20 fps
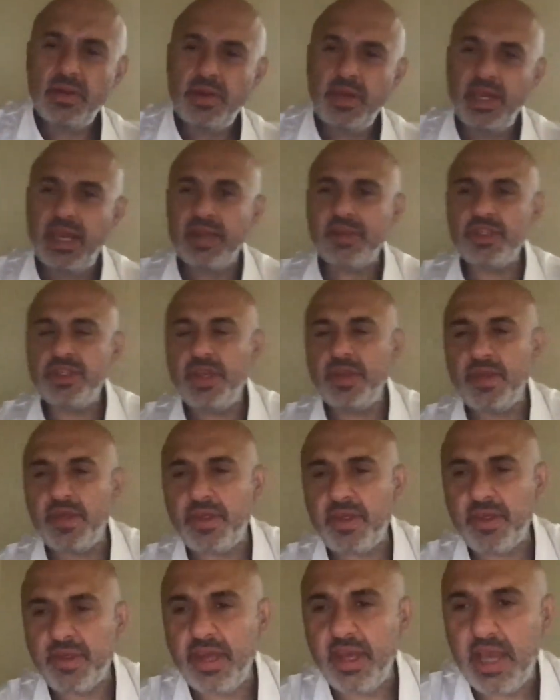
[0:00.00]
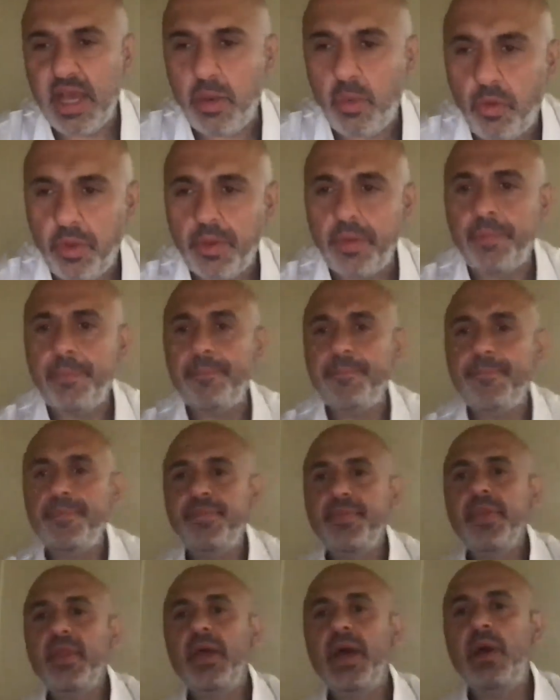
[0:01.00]
Yes, Jesus is king. I would
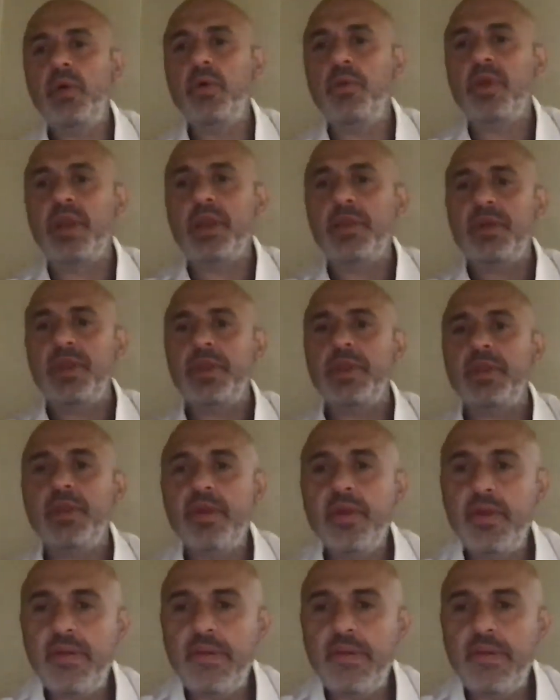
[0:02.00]
recommend it.